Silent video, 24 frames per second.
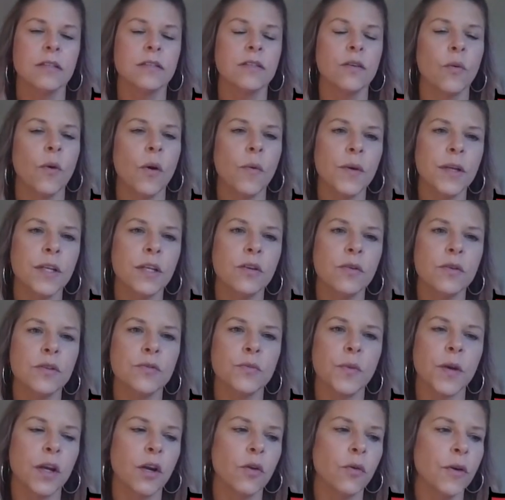So what we do
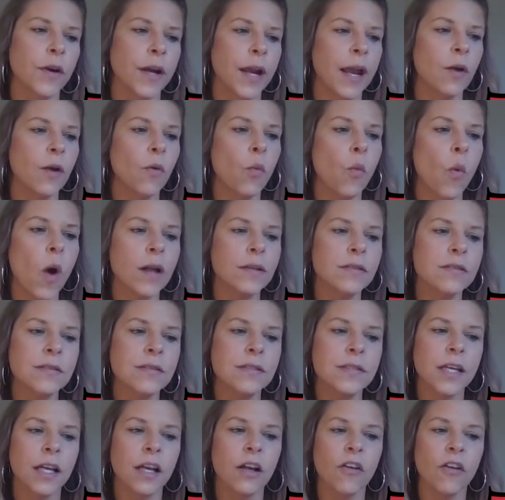is we create one
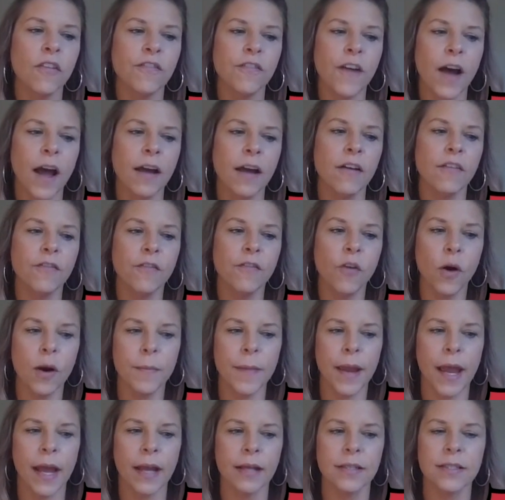single file
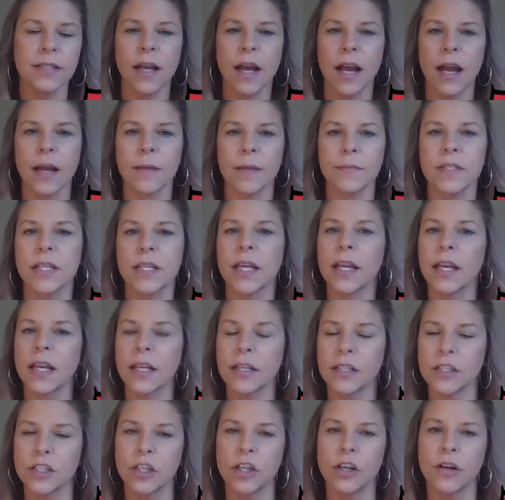format to get
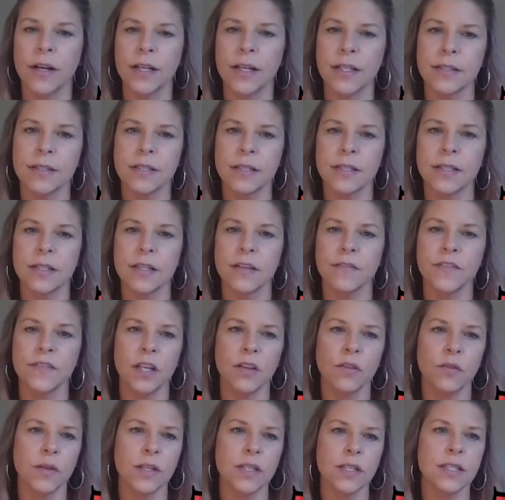into your instance of
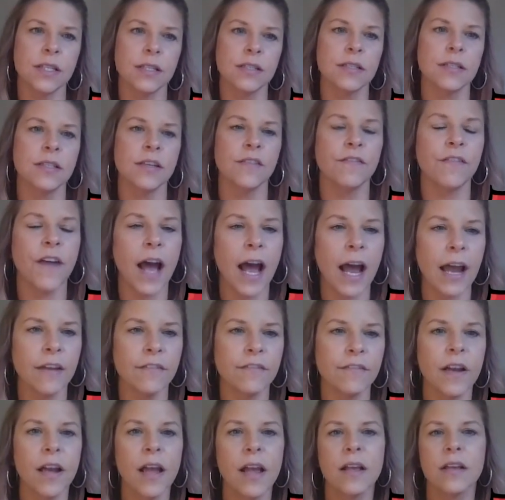
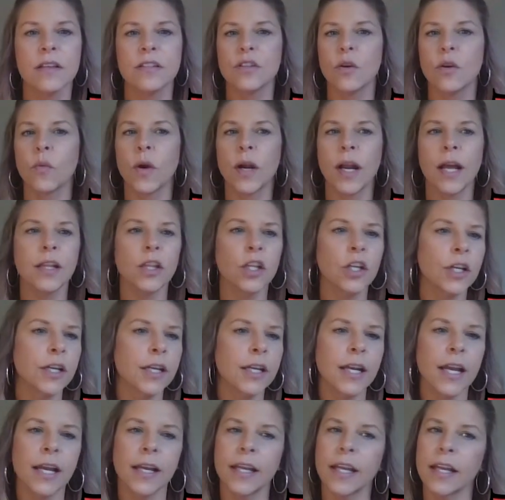D365. So we're not
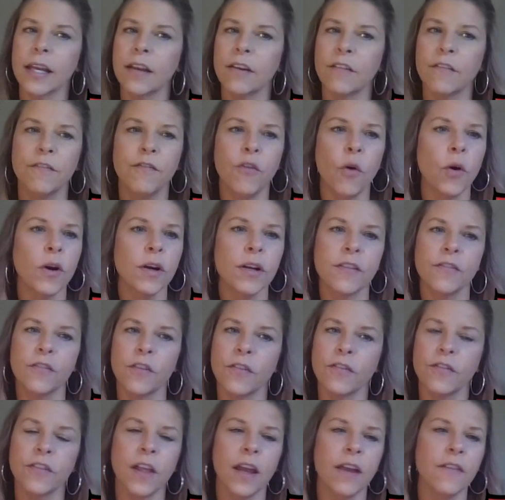looking at getting 4
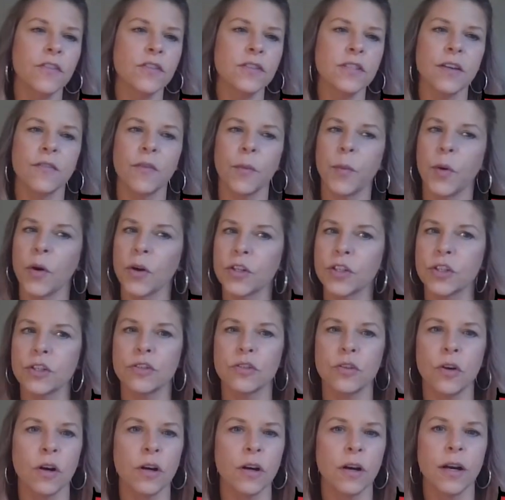different flavors of a
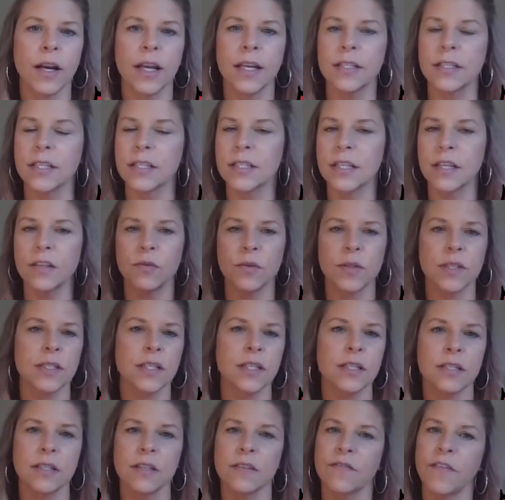purchase order into
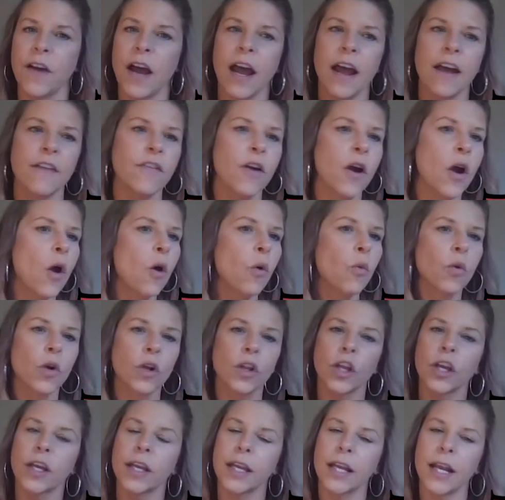D365.
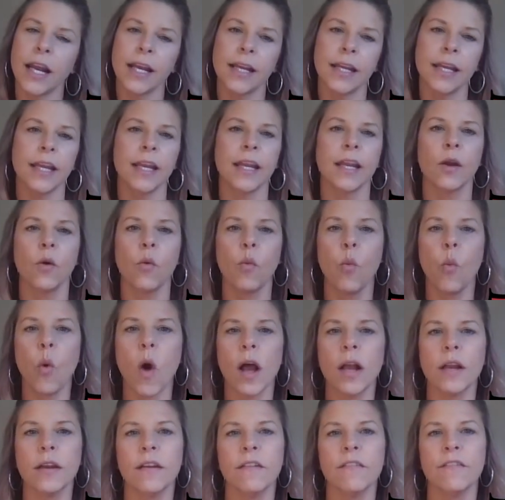We're looking at getting
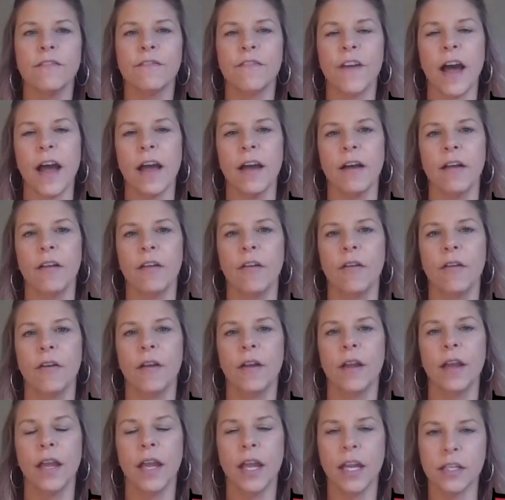one file
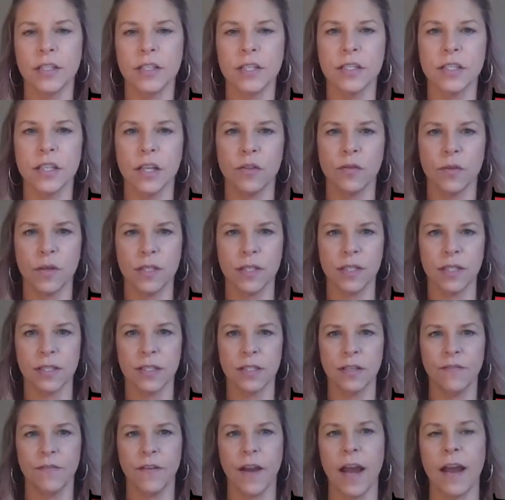into
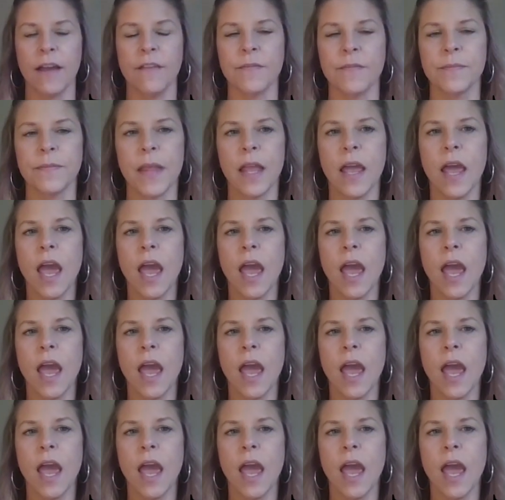D365.